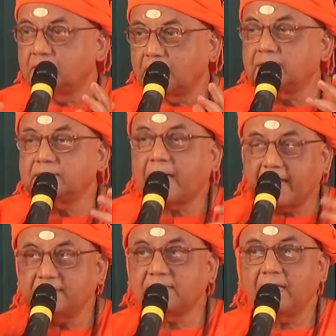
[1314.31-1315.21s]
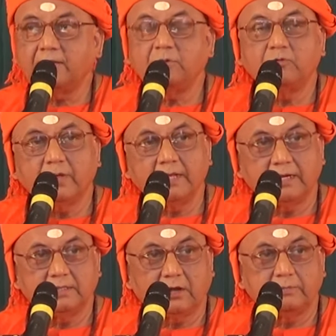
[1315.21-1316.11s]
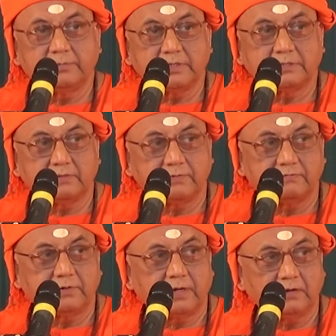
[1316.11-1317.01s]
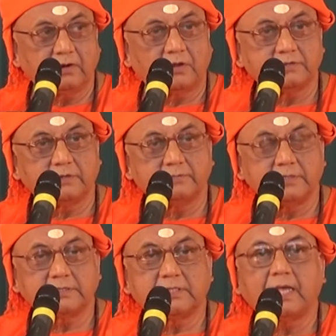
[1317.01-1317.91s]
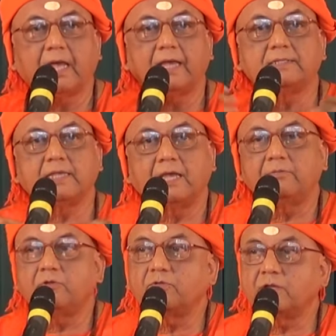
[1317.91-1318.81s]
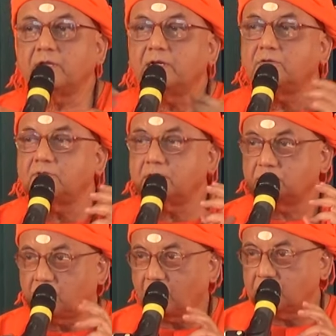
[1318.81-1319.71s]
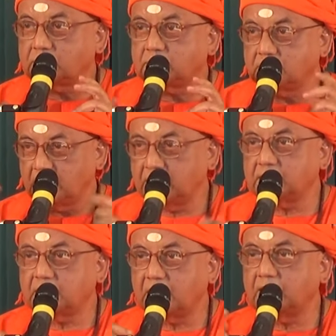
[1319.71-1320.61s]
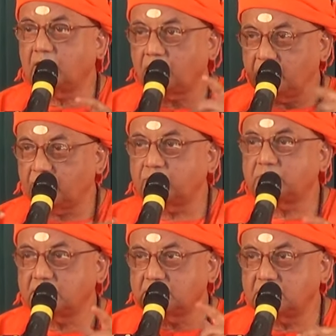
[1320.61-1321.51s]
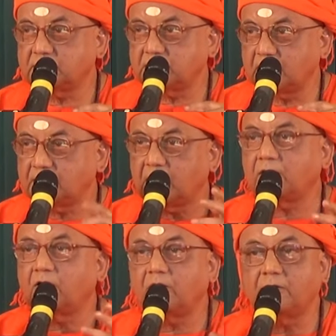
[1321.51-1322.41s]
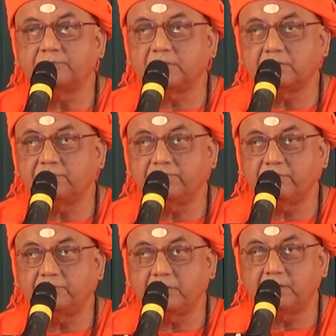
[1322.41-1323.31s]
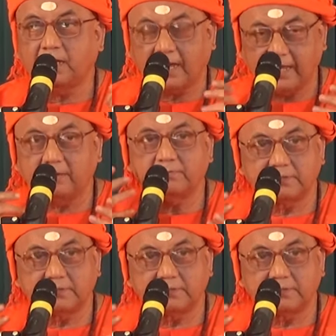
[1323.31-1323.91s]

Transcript: That is, as I am looking at the objects of the world, gross objects, as I am looking into the thoughts inside or emotions inside, they are all objects before me. I am